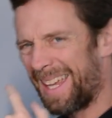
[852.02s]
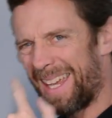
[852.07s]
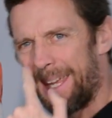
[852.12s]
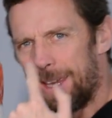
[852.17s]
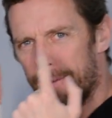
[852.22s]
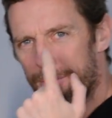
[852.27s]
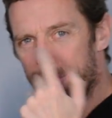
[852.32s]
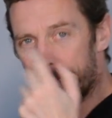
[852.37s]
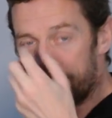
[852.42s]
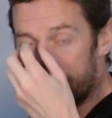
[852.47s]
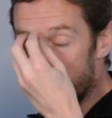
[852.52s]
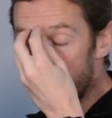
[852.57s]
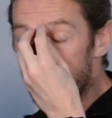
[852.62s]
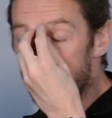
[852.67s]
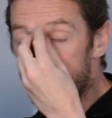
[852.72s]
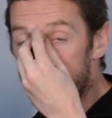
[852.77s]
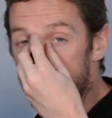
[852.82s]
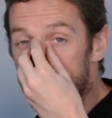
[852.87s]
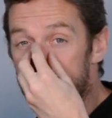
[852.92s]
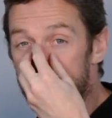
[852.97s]
if
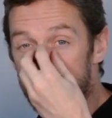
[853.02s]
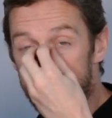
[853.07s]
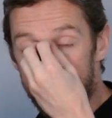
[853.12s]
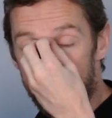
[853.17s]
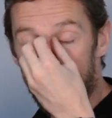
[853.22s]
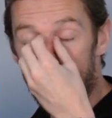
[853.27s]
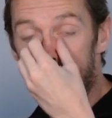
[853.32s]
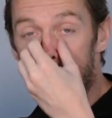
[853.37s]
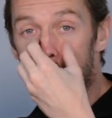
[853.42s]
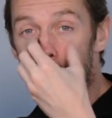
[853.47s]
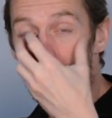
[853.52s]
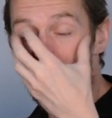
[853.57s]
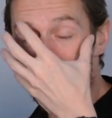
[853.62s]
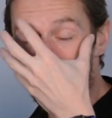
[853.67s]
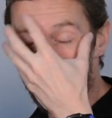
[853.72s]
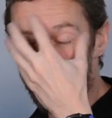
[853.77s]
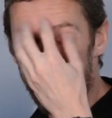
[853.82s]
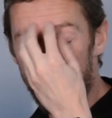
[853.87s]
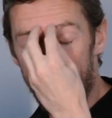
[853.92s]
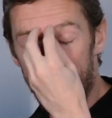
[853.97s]
the skin
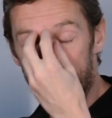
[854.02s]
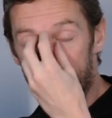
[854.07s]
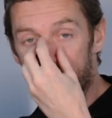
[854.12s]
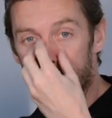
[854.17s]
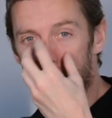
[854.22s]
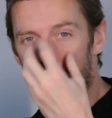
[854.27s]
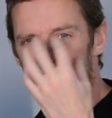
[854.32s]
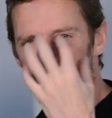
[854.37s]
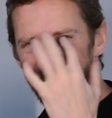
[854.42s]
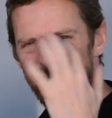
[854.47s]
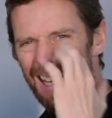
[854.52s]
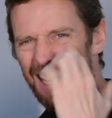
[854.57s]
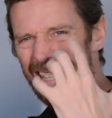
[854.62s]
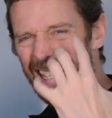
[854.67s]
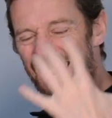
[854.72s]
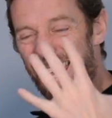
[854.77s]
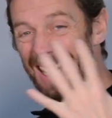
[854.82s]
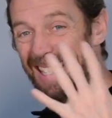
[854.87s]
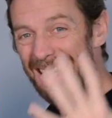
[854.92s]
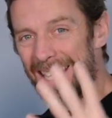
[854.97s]
around here
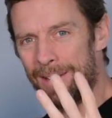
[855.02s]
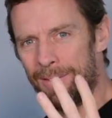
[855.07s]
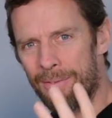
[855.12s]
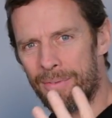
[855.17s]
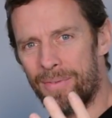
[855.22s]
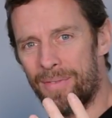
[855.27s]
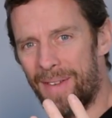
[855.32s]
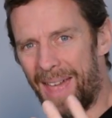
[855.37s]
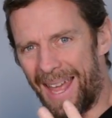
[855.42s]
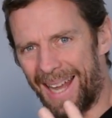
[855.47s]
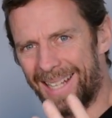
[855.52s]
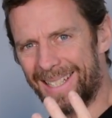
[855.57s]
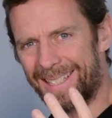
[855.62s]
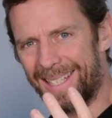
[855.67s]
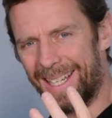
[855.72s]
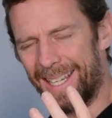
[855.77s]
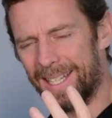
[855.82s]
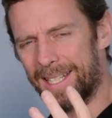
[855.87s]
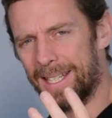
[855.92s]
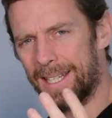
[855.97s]
gets
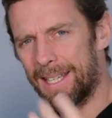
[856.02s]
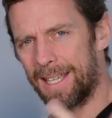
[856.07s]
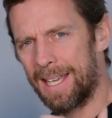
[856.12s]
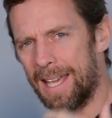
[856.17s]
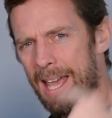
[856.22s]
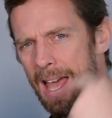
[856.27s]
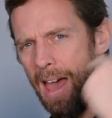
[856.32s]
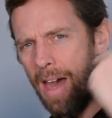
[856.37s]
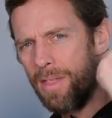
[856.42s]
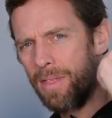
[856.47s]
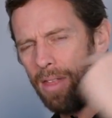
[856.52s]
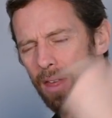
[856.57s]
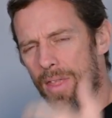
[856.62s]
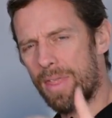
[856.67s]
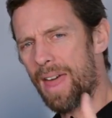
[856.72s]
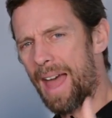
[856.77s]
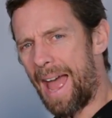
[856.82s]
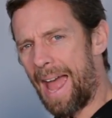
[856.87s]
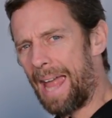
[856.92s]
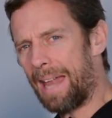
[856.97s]
infected, that
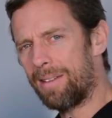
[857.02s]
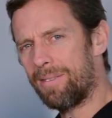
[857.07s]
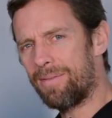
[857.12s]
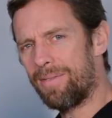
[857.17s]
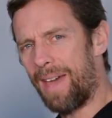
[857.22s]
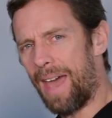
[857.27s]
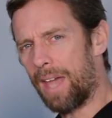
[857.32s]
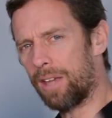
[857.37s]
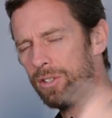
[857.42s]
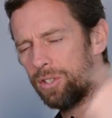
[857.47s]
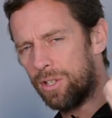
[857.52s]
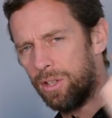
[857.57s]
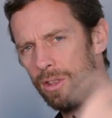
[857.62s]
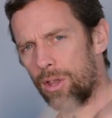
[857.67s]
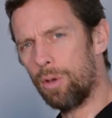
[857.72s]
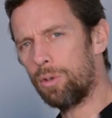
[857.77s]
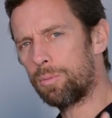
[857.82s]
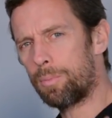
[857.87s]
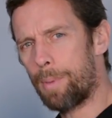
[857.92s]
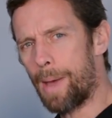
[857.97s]
that infection,
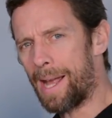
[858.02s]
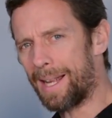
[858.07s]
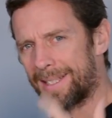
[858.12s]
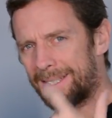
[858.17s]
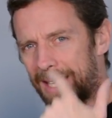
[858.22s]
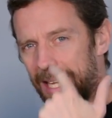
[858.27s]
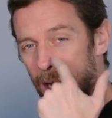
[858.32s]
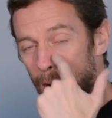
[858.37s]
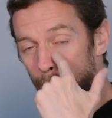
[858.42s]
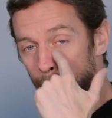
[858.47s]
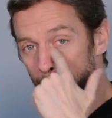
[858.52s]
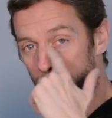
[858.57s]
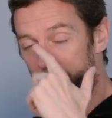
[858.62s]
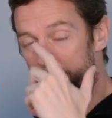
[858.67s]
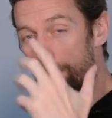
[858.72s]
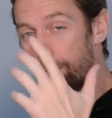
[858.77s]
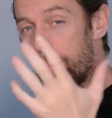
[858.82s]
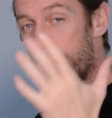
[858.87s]
those bacteria, the